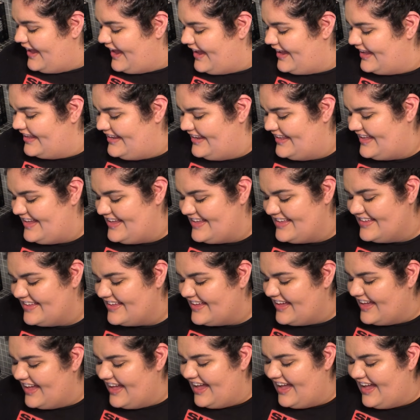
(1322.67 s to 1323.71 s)
And he,
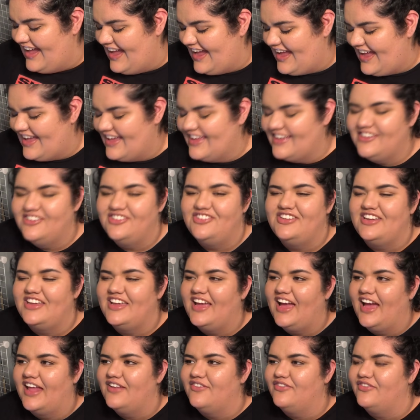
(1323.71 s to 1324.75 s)
and she
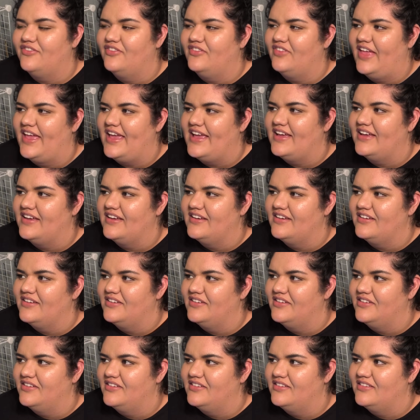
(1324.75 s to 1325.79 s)
kind of like
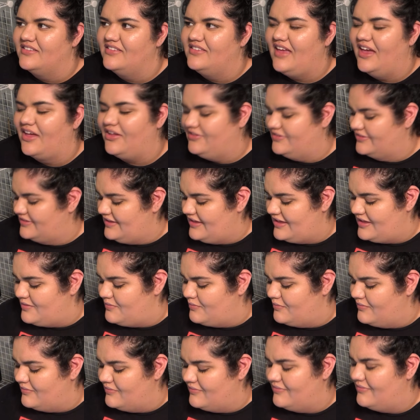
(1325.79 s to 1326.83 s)
tells
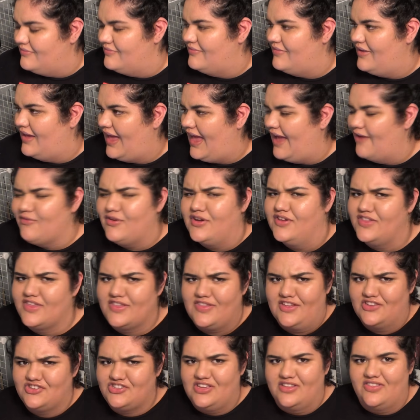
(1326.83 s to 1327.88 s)
him everything
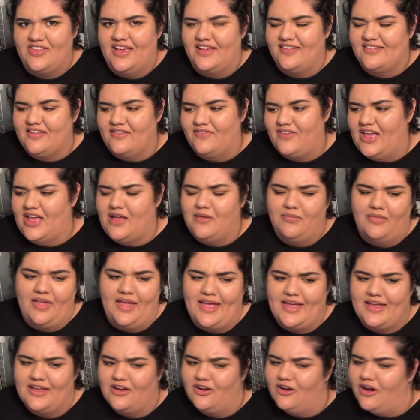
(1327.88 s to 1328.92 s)
that she thinks of him
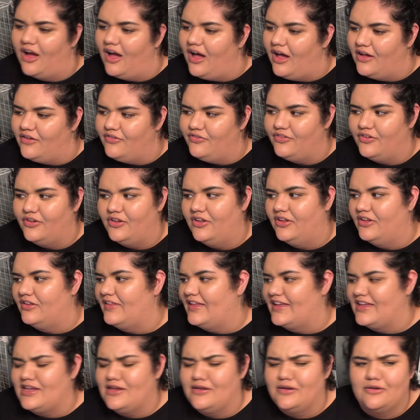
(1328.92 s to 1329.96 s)
like you're awful
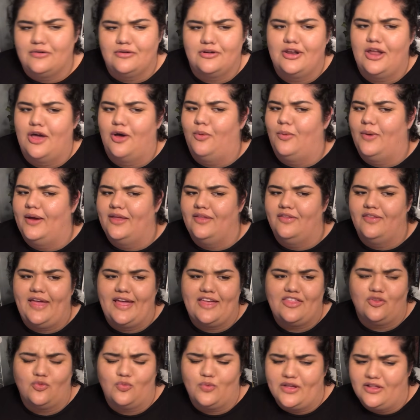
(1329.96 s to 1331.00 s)
like you don't know what
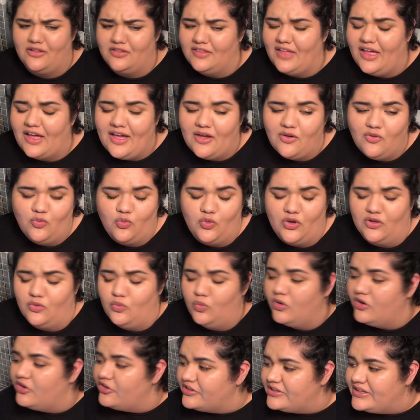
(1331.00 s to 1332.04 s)
like the real real
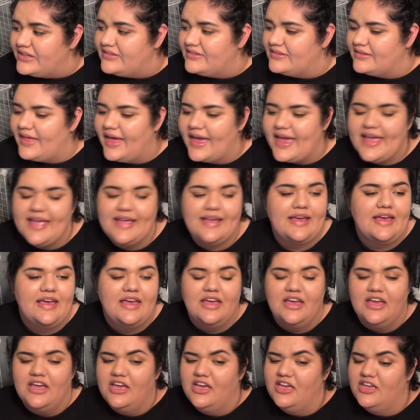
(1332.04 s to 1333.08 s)
world is like
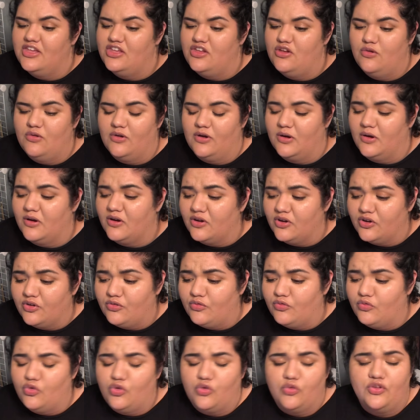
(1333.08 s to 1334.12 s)
you were
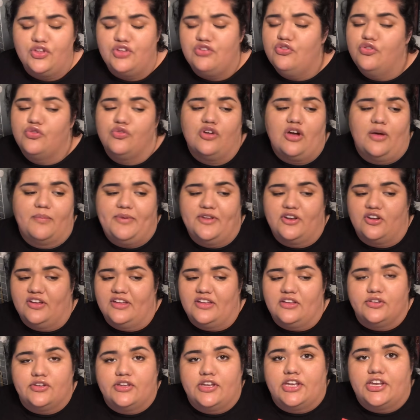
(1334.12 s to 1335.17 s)
you grew up in a
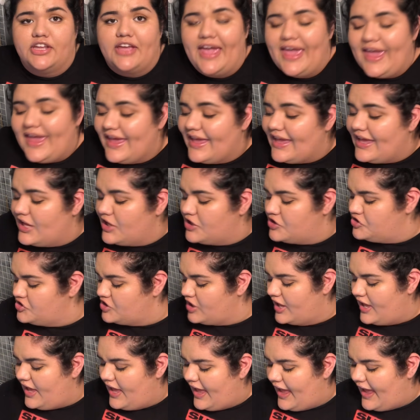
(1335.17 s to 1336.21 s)
gilded cage
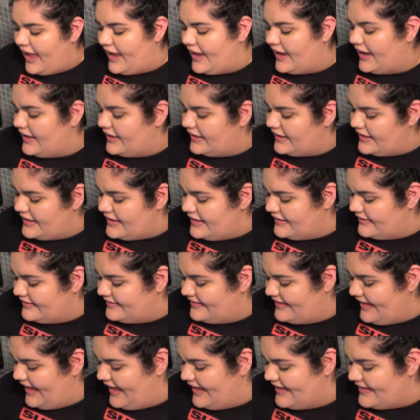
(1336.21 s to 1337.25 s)
and he
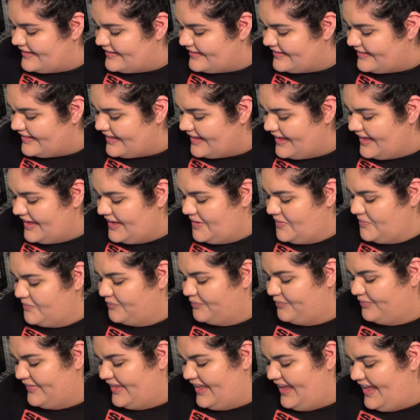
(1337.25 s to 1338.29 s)
says
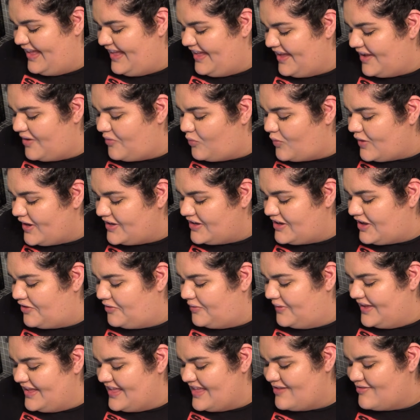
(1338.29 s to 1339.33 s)
we know
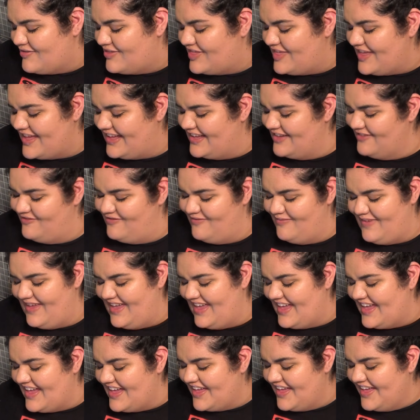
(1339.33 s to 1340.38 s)
what you think of
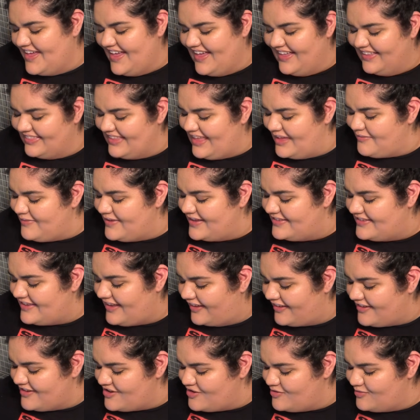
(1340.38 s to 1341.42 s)
me let me
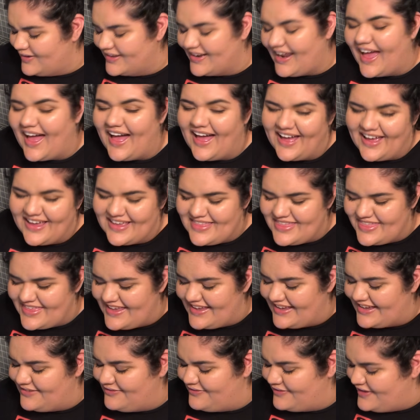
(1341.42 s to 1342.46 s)
tell you what i
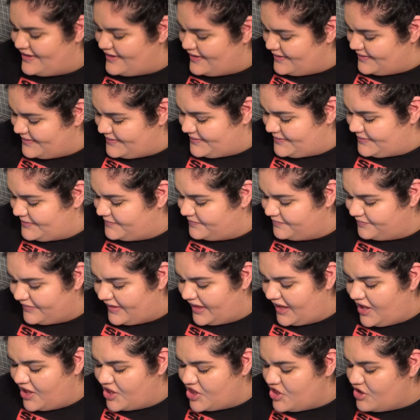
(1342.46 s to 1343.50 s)
think of you
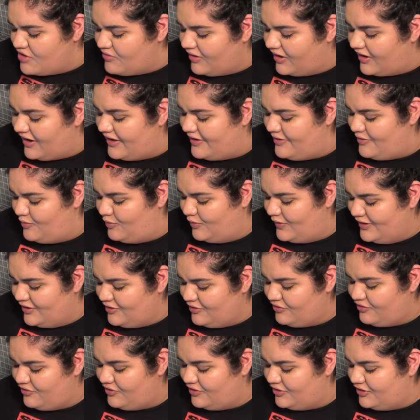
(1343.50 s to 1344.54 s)
you are a
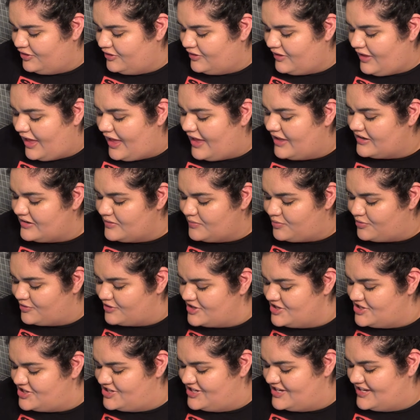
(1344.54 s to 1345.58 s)
willful
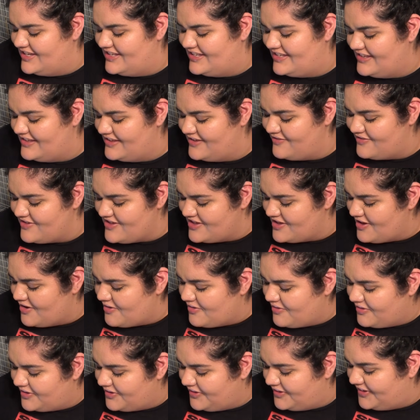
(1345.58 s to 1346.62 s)
unappreciative
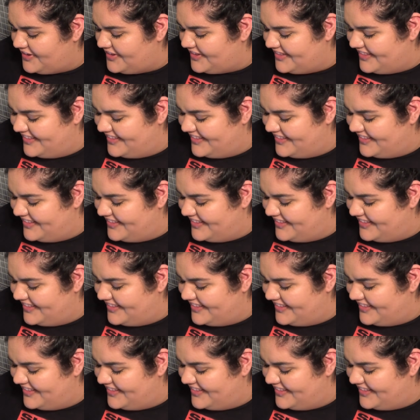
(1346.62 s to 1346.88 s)
yokel